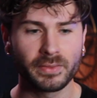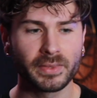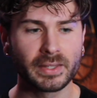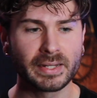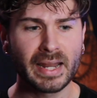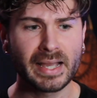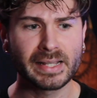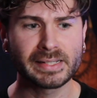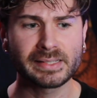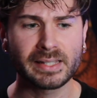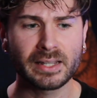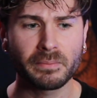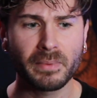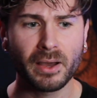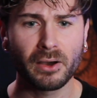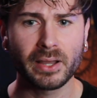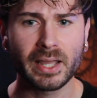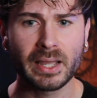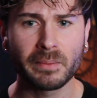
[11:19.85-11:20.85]
The nice thing
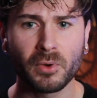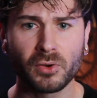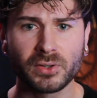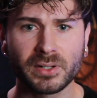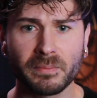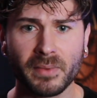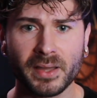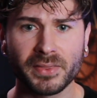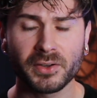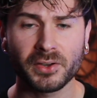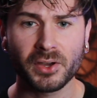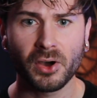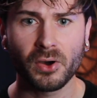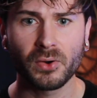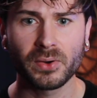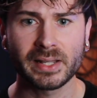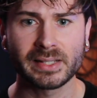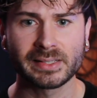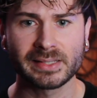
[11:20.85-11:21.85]
about
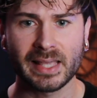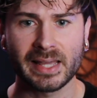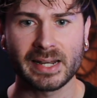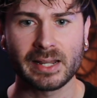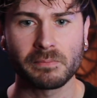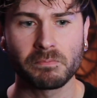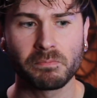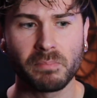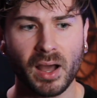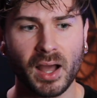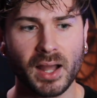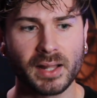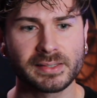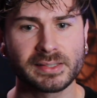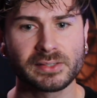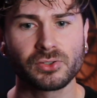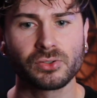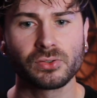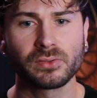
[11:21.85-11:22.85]
amodimethicone is that it
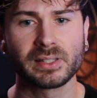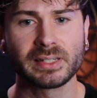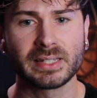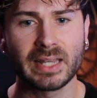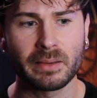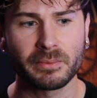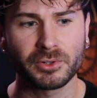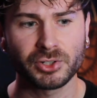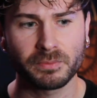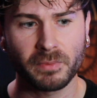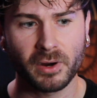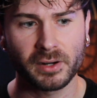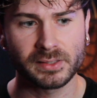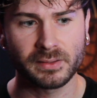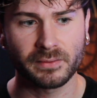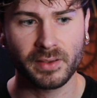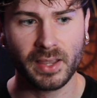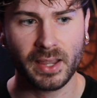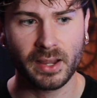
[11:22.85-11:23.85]
bonds to the damaged
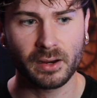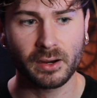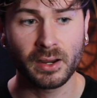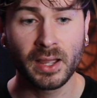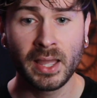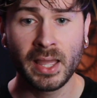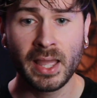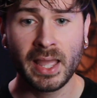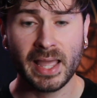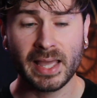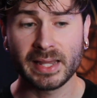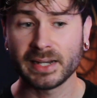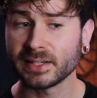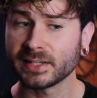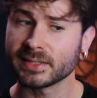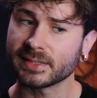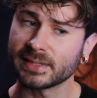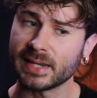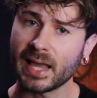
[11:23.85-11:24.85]
parts of hair, and it
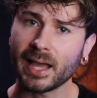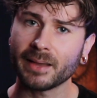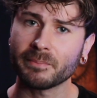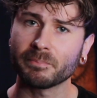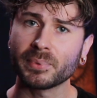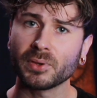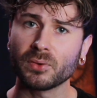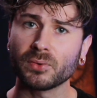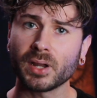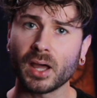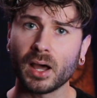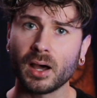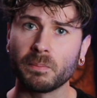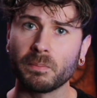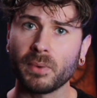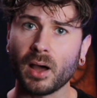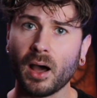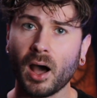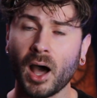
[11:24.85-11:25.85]
does not build
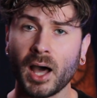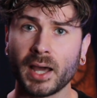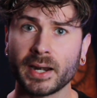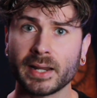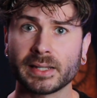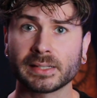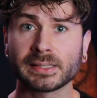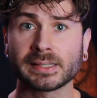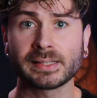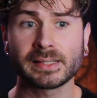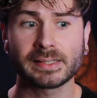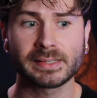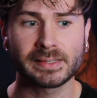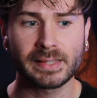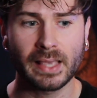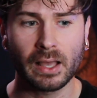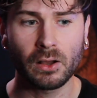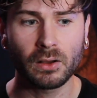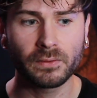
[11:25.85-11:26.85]
up on
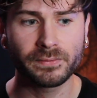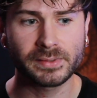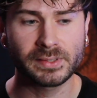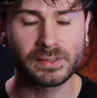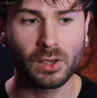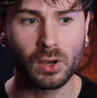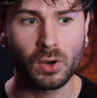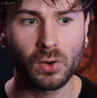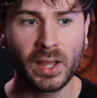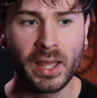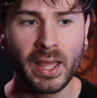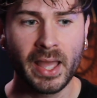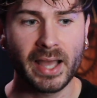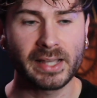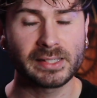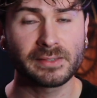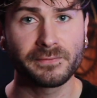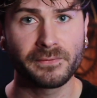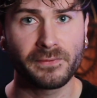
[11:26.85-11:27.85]
itself. So
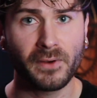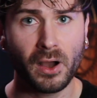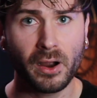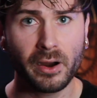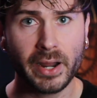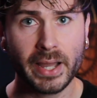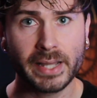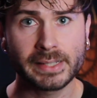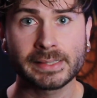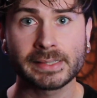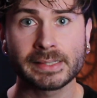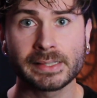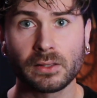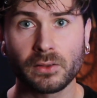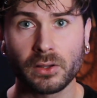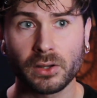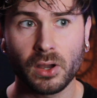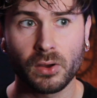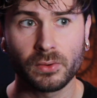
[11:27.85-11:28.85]
as far as
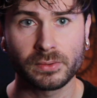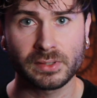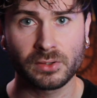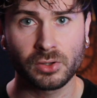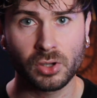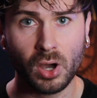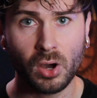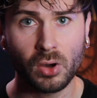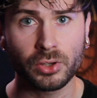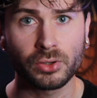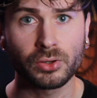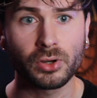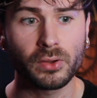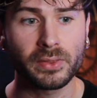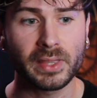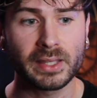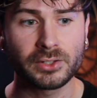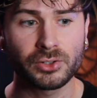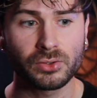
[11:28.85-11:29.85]
silicones go, you
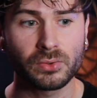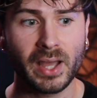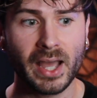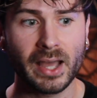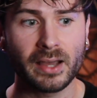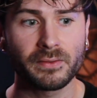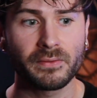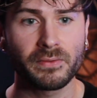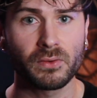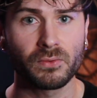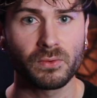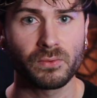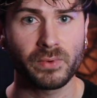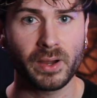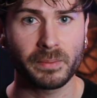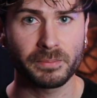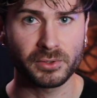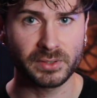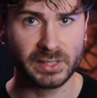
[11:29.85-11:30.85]
know, they do have the
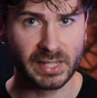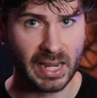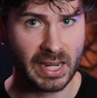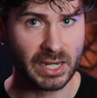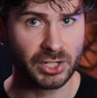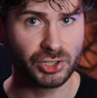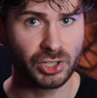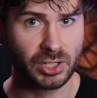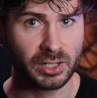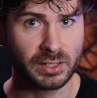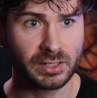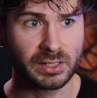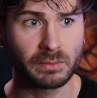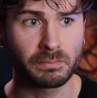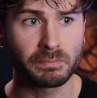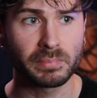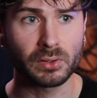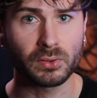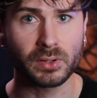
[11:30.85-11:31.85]
reputation
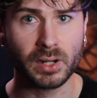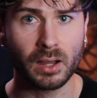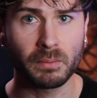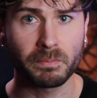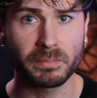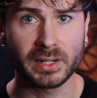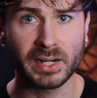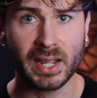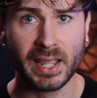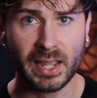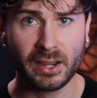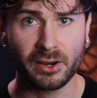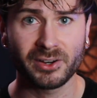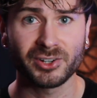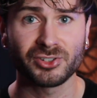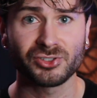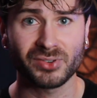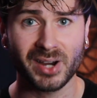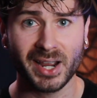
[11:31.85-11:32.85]
to build up in hair
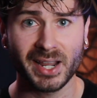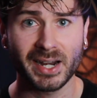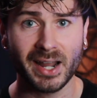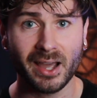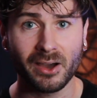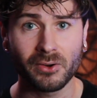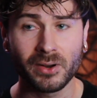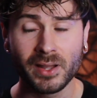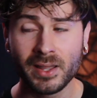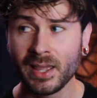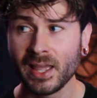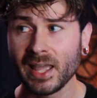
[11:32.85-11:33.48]
and dry it out.